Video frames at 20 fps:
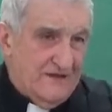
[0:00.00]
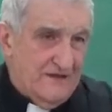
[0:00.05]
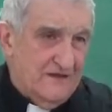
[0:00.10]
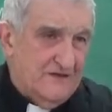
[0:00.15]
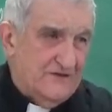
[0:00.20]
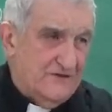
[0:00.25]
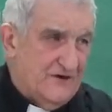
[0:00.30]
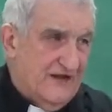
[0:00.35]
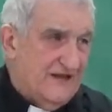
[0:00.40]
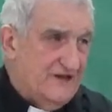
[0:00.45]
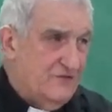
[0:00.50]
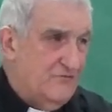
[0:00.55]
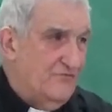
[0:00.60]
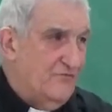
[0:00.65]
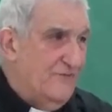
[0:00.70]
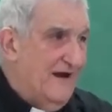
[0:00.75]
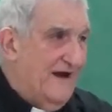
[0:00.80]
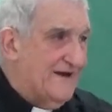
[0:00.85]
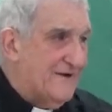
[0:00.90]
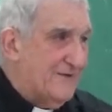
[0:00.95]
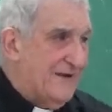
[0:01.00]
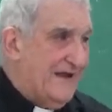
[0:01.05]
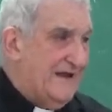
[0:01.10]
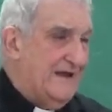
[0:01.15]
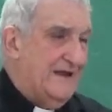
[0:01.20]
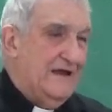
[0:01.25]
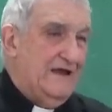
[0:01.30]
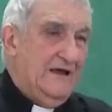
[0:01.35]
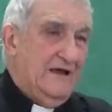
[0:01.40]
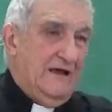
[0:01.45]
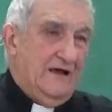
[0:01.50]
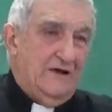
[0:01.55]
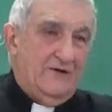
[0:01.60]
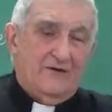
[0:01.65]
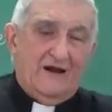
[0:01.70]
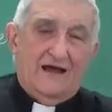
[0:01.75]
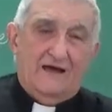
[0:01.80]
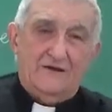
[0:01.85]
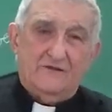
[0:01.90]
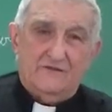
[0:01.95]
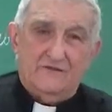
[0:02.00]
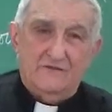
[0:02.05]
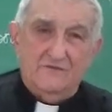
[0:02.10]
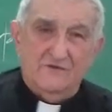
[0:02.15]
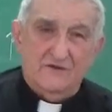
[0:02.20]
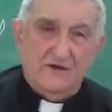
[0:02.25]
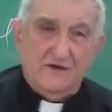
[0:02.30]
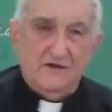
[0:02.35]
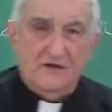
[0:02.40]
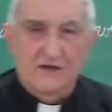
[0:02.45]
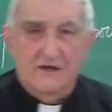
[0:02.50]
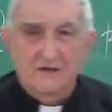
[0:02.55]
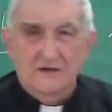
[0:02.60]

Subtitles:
right to marry, a right to